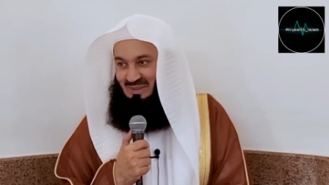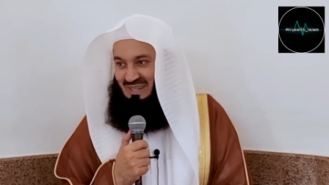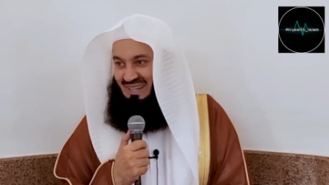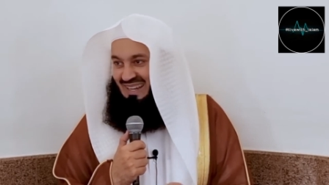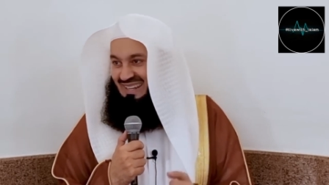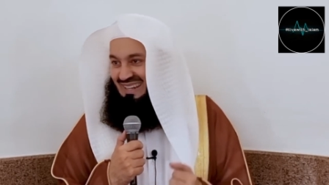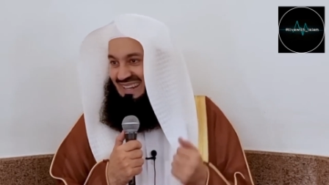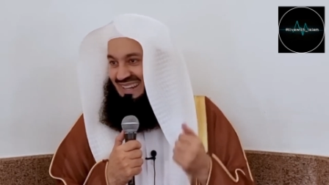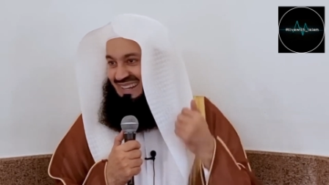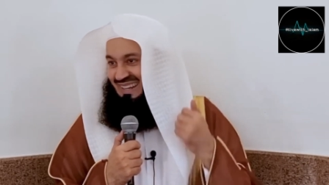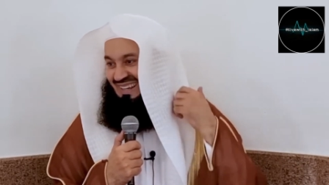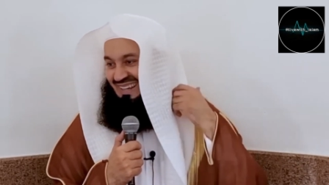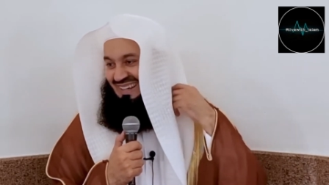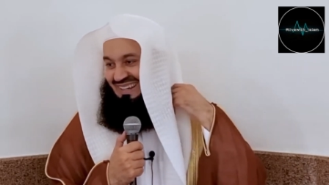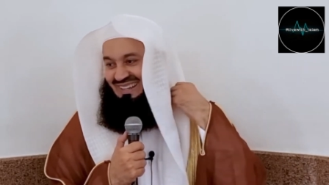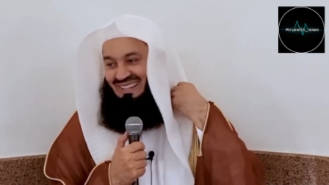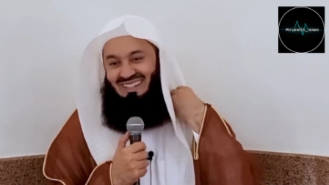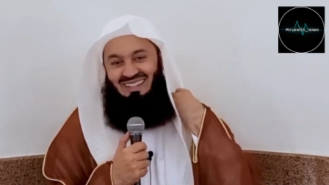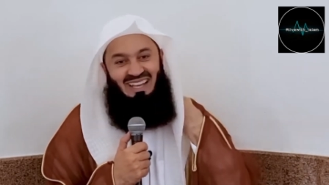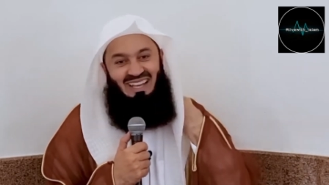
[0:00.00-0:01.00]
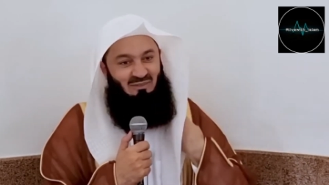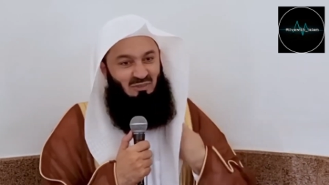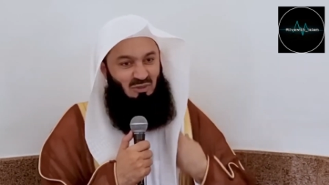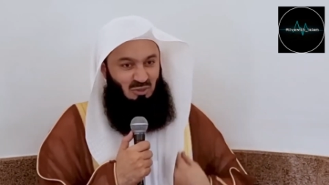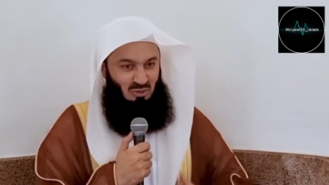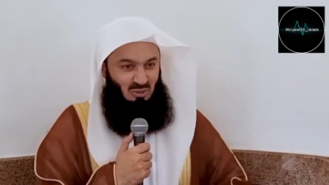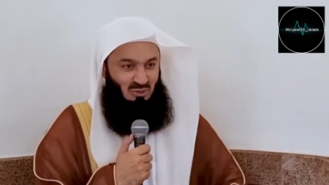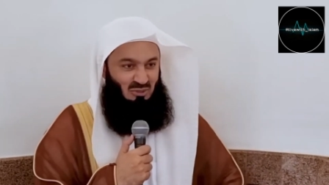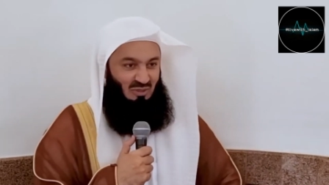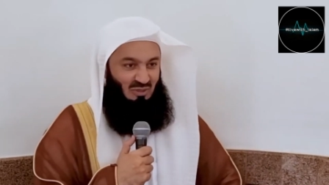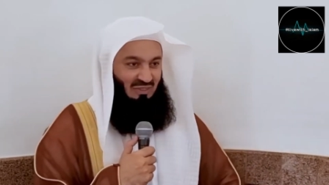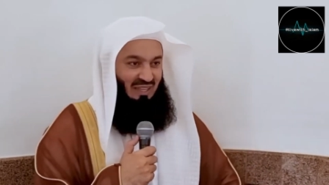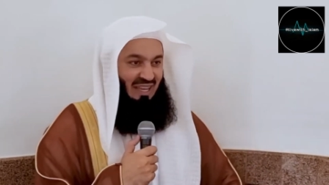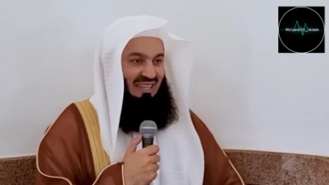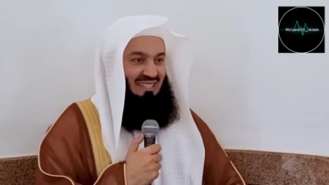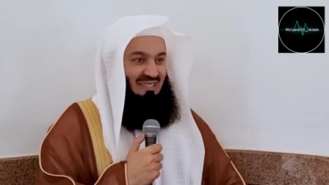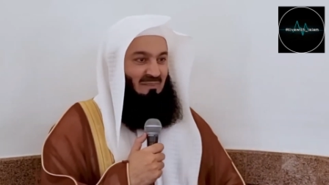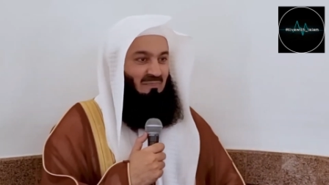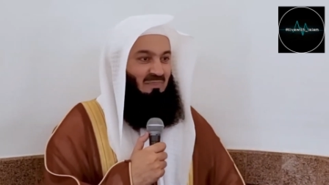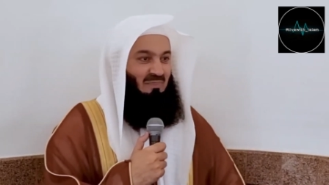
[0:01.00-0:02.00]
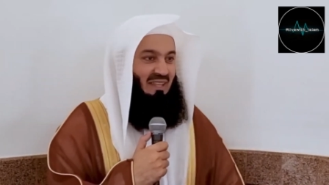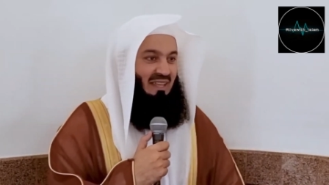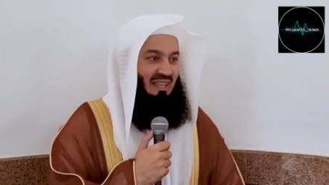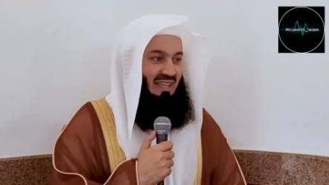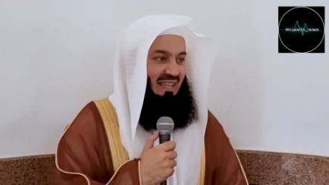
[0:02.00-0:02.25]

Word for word: Subhanallah. Have you thought of that?